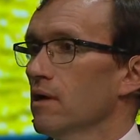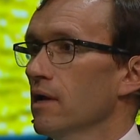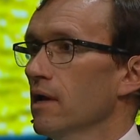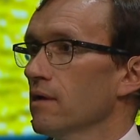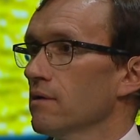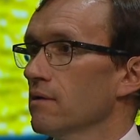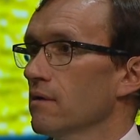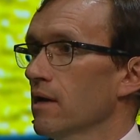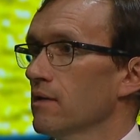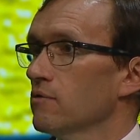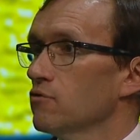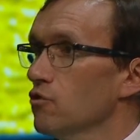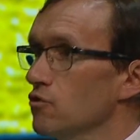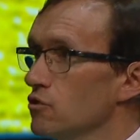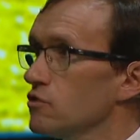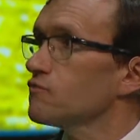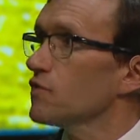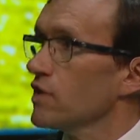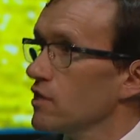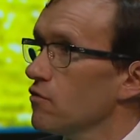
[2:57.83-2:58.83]
and
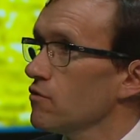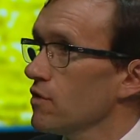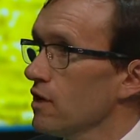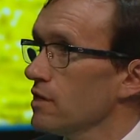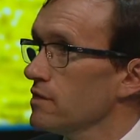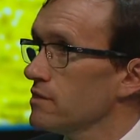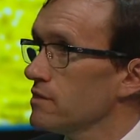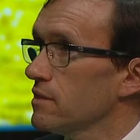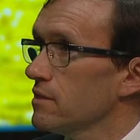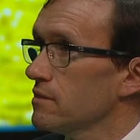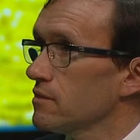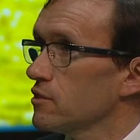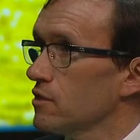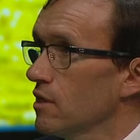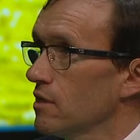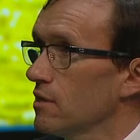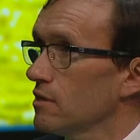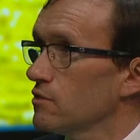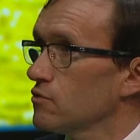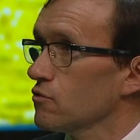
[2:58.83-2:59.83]
does recognize that
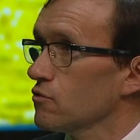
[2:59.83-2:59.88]
China's